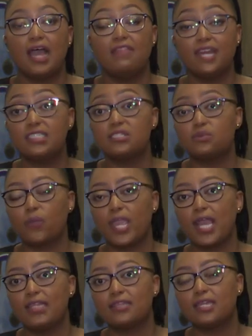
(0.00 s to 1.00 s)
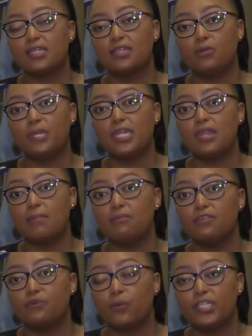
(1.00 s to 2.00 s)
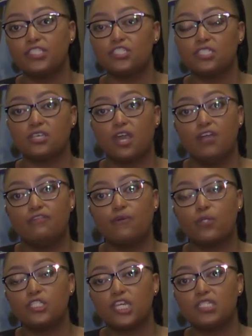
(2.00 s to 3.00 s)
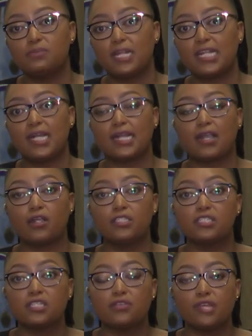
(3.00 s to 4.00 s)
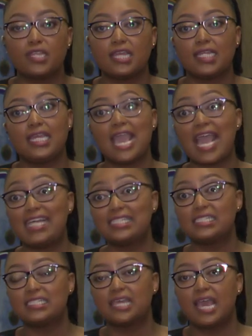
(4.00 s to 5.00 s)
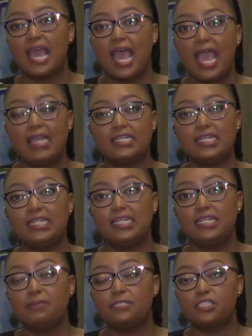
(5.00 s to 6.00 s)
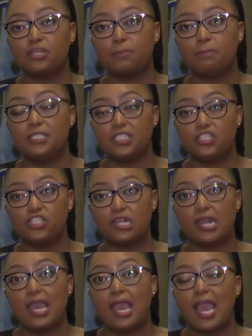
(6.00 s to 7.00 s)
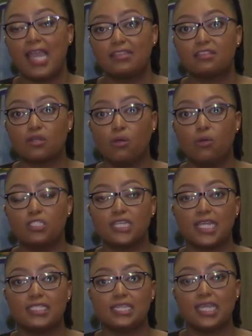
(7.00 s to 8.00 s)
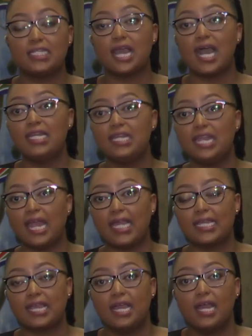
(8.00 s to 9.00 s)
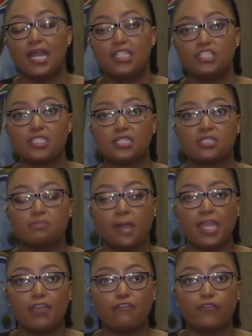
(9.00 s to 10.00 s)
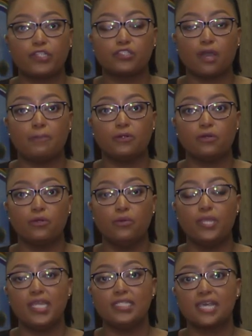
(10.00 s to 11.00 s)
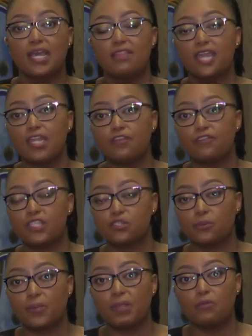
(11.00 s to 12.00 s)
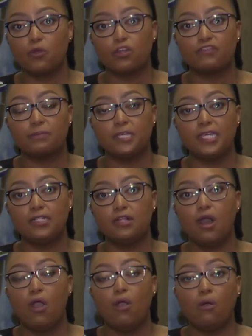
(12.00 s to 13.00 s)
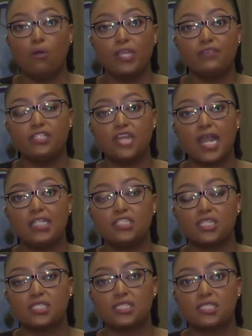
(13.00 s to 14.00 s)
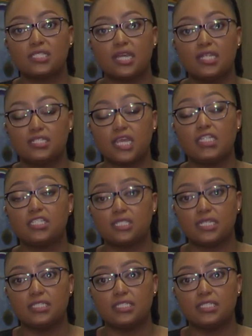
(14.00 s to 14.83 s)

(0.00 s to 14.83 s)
And that's where I think there'll be a number of questions for Judge Madlanga, considering that he hasn't had a leadership position at the court as yet, unlike uh, Justice Maya, for example, who is the head of the Supreme Court of Appeal, or even uh, Justice uh, Judge